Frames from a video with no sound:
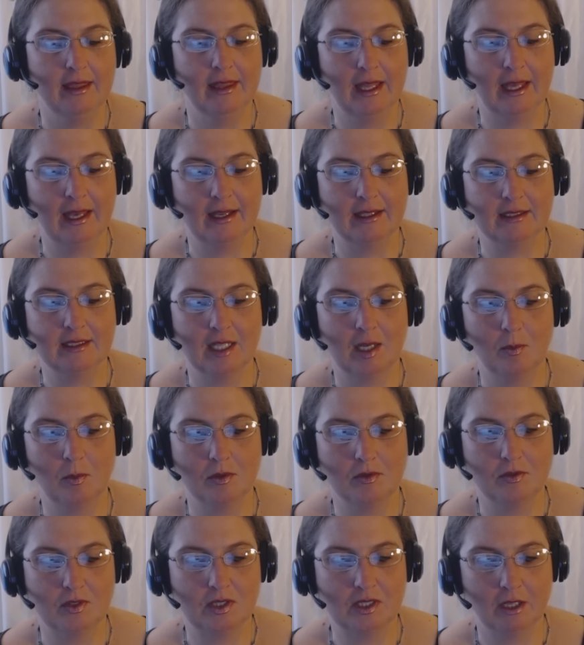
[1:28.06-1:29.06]
That
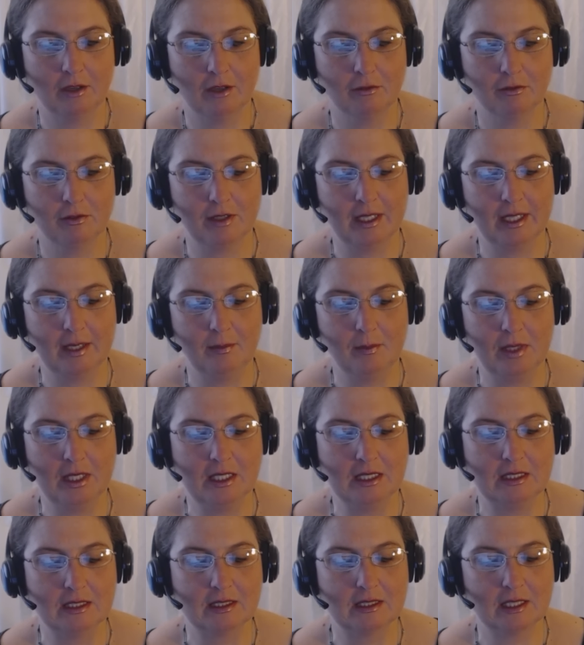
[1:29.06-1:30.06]
type of stuff can
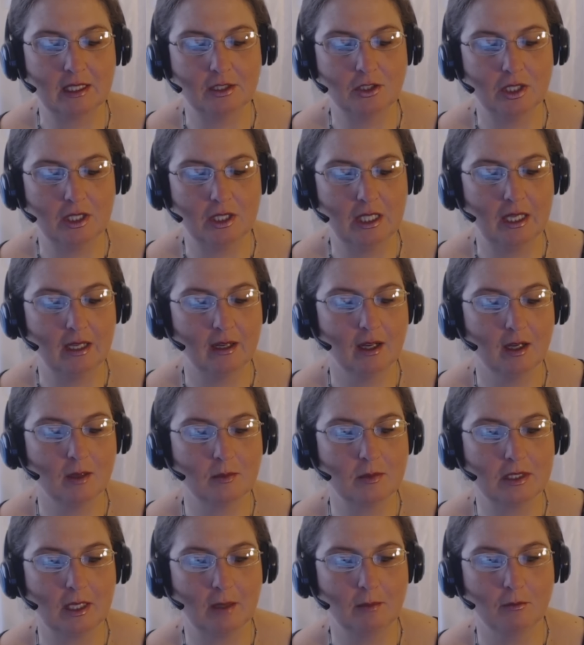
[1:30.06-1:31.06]
be a discussion that
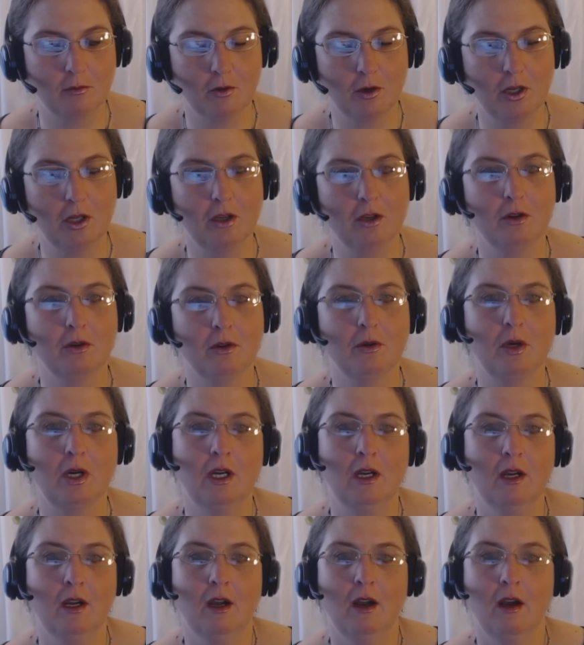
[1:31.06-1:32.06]
comes up for you
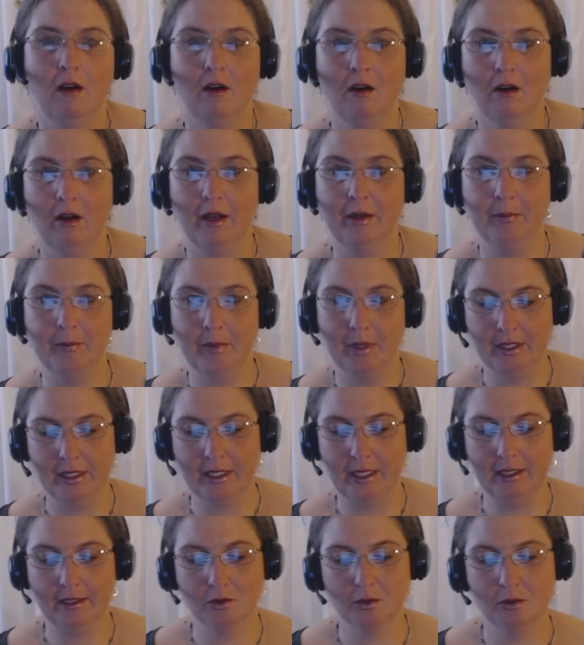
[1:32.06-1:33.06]
on
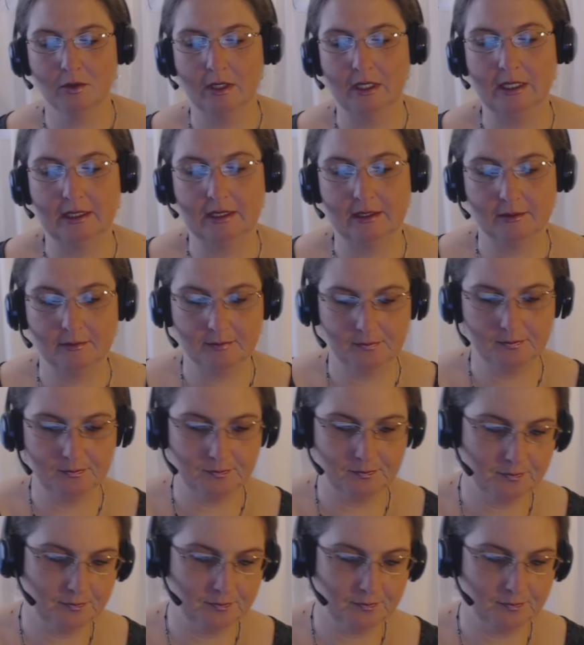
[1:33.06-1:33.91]
Monday, Taurus.